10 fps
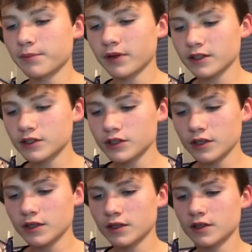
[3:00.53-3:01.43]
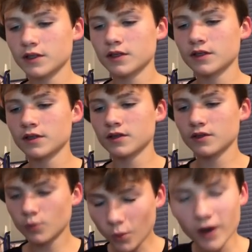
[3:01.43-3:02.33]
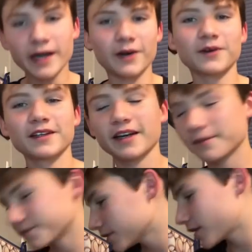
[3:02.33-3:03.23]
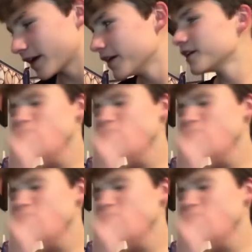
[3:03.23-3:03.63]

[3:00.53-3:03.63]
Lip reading: plus walkout, yeah, okay.